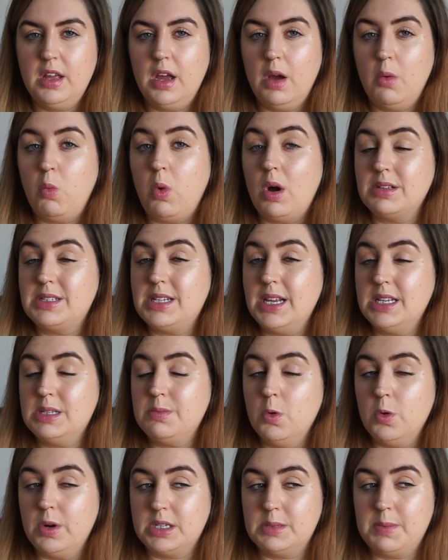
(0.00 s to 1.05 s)
Whilst it is more
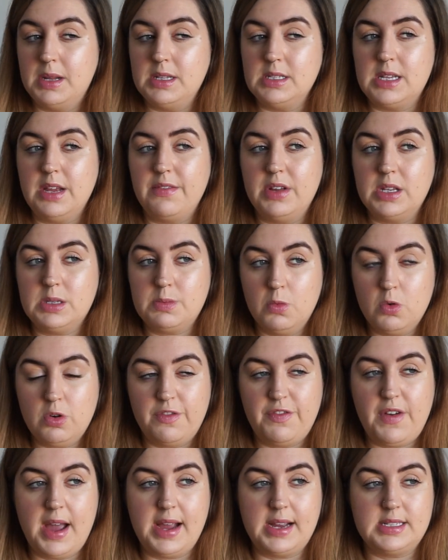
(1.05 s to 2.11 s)
expensive, it's more
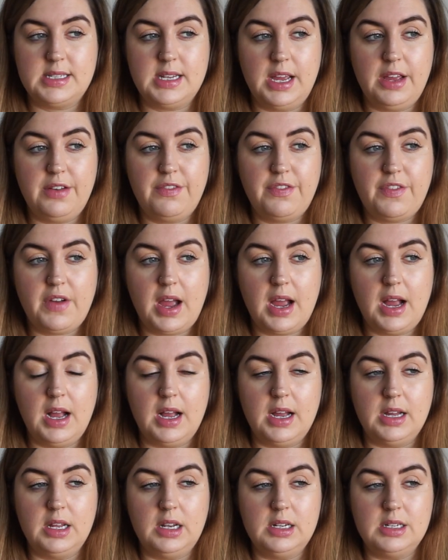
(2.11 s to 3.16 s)
effective
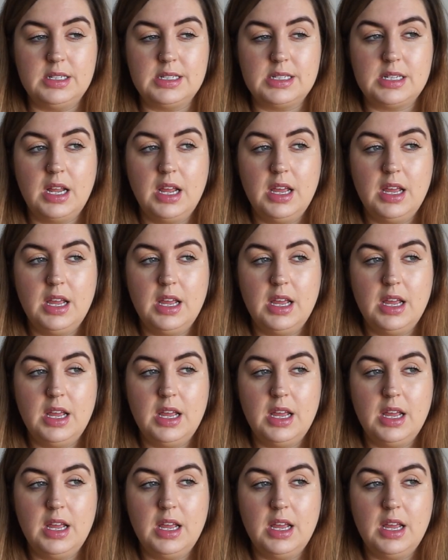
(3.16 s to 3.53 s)
and